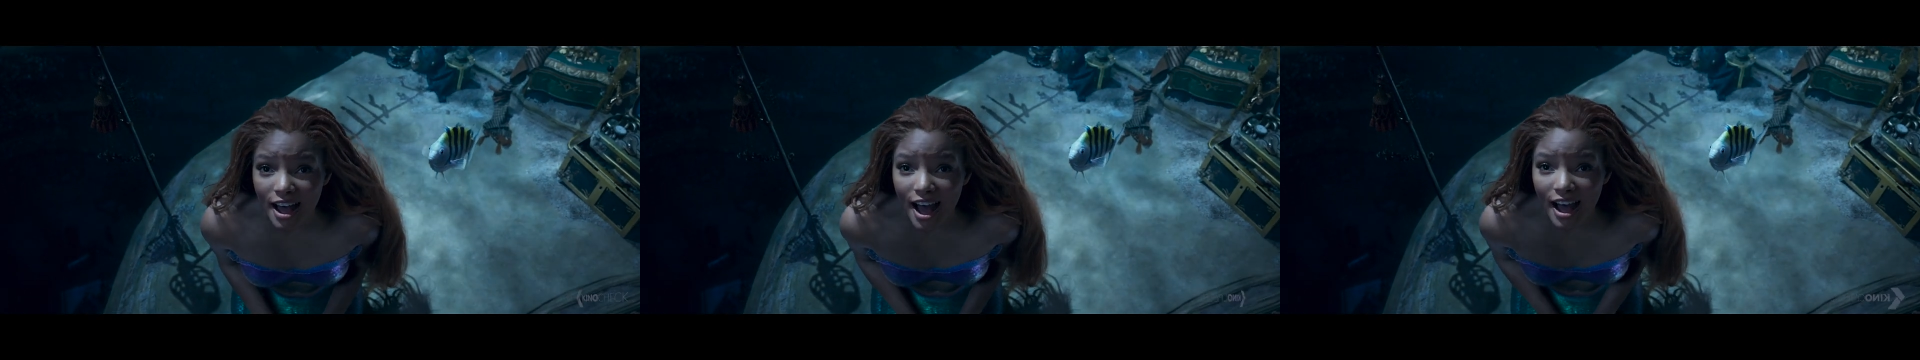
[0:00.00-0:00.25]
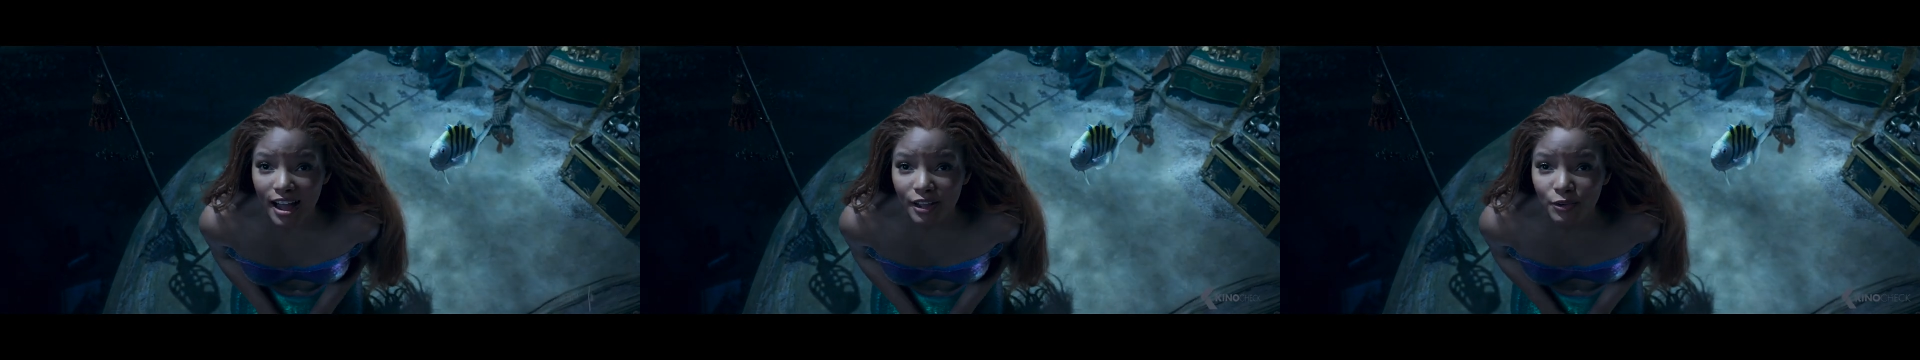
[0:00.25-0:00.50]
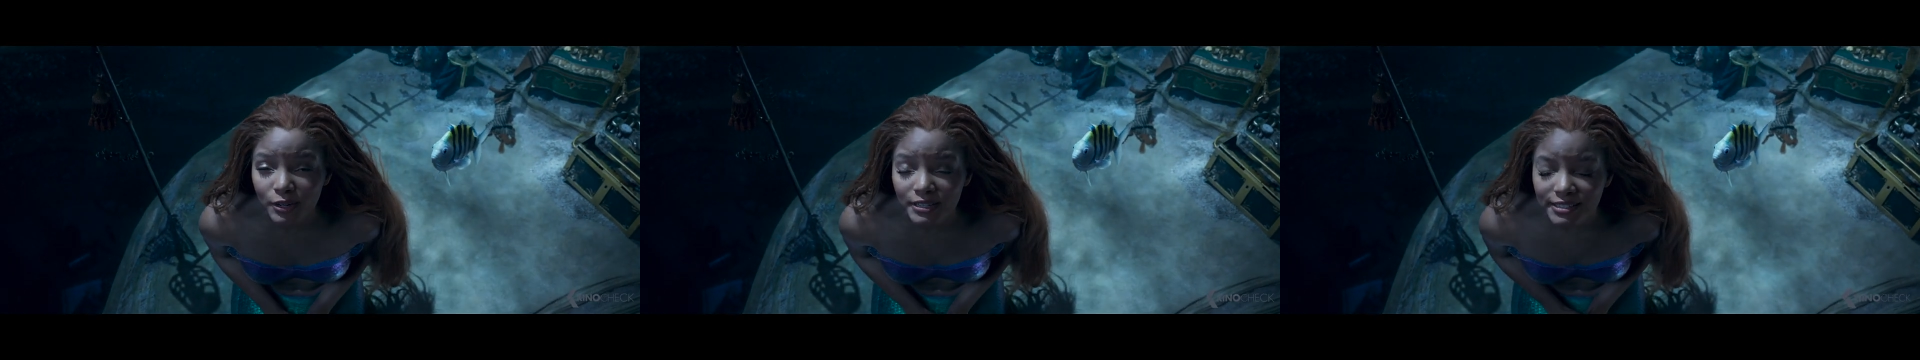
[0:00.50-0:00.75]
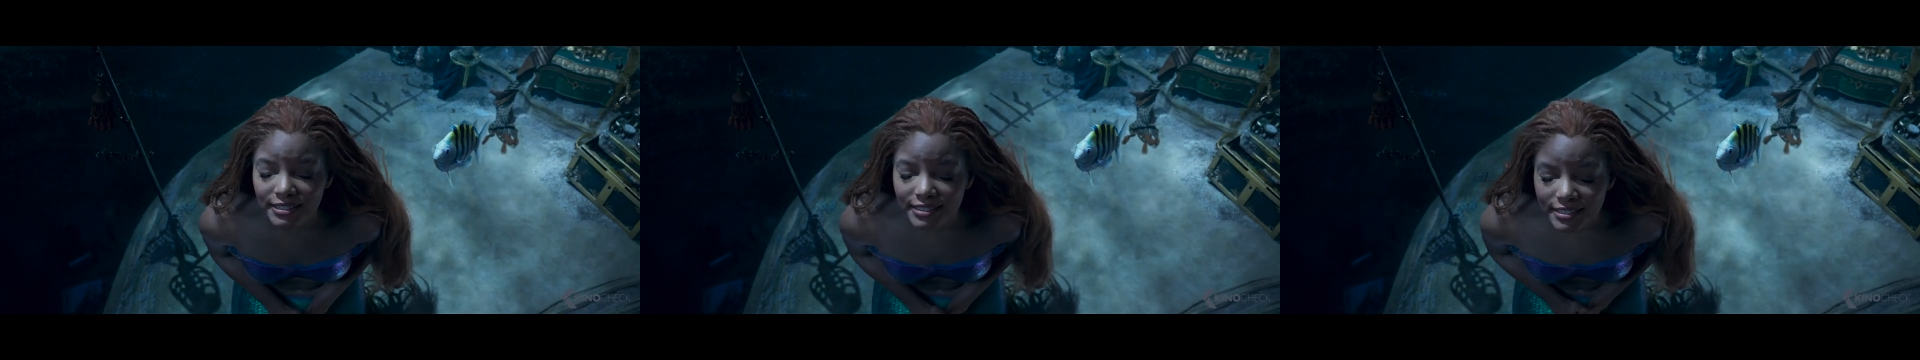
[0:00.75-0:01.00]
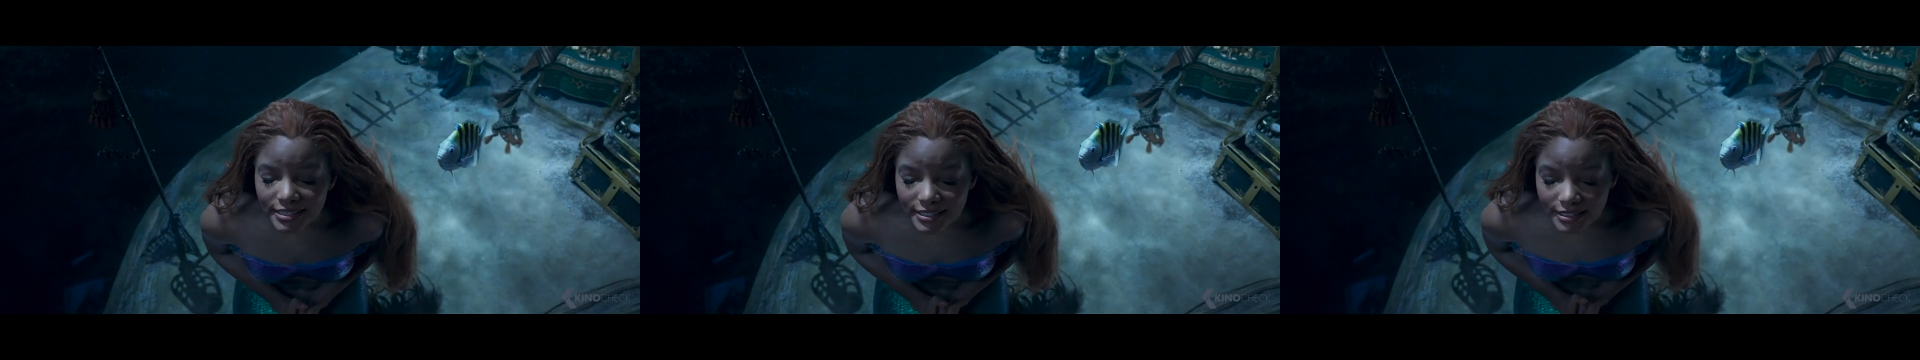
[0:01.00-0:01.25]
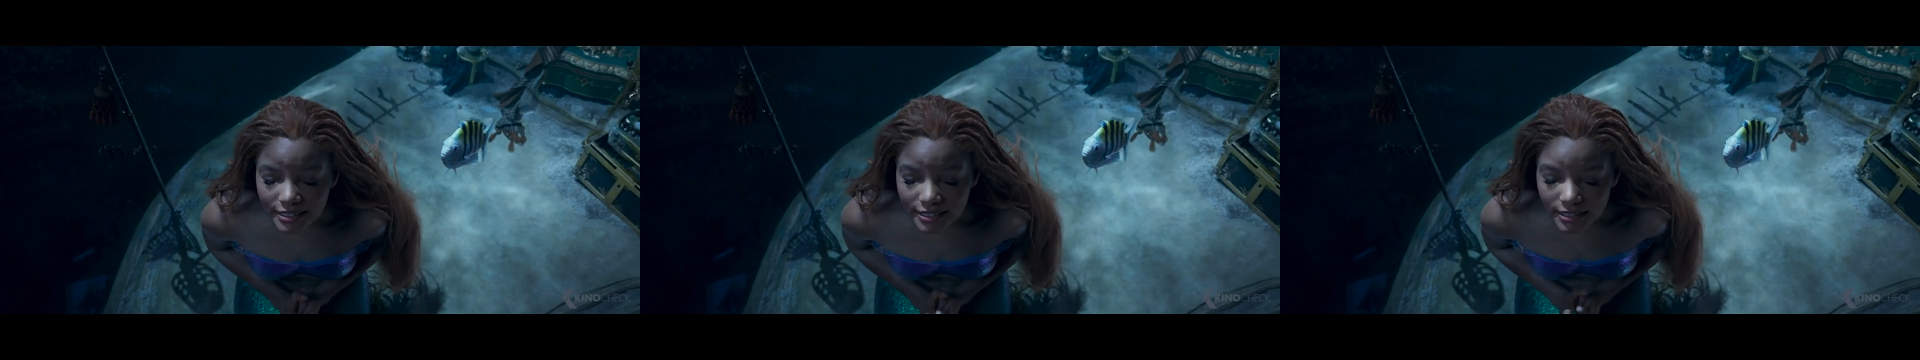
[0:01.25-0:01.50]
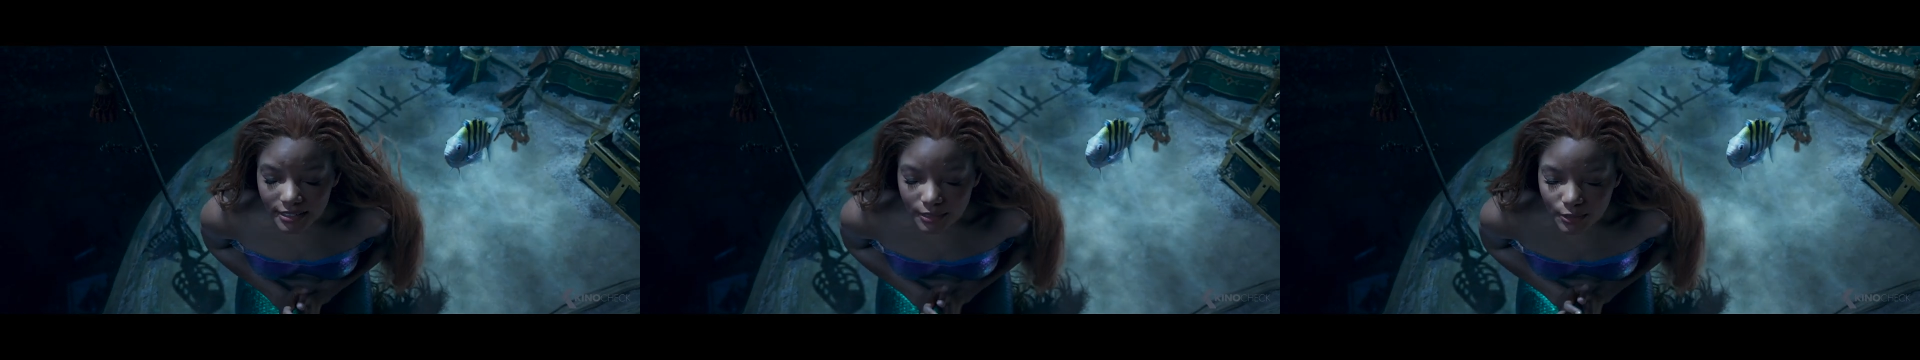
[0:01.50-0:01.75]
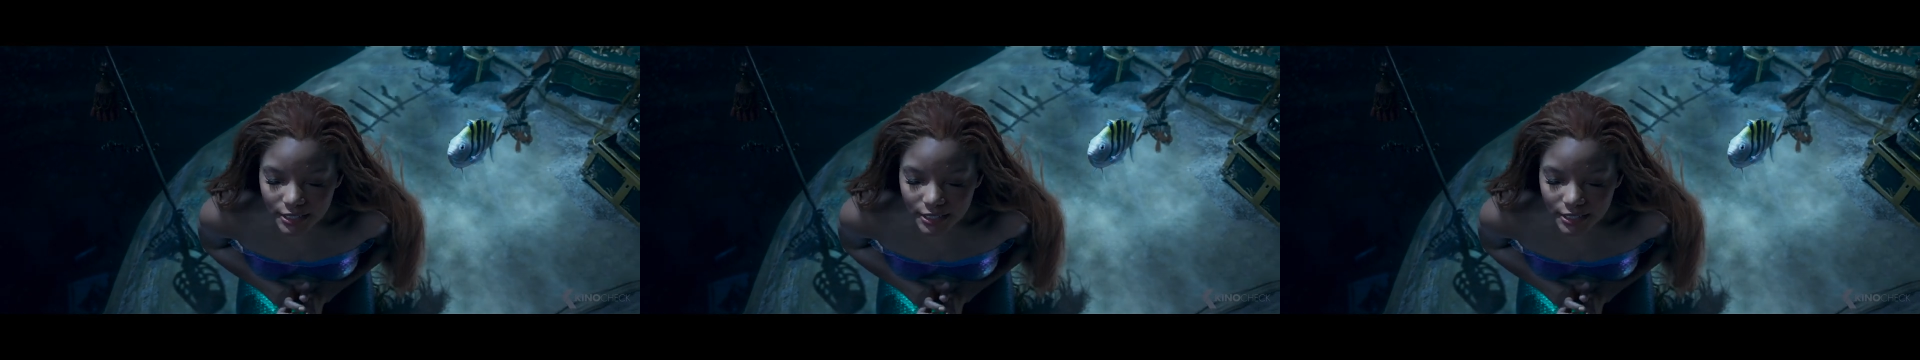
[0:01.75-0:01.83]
I wanna see,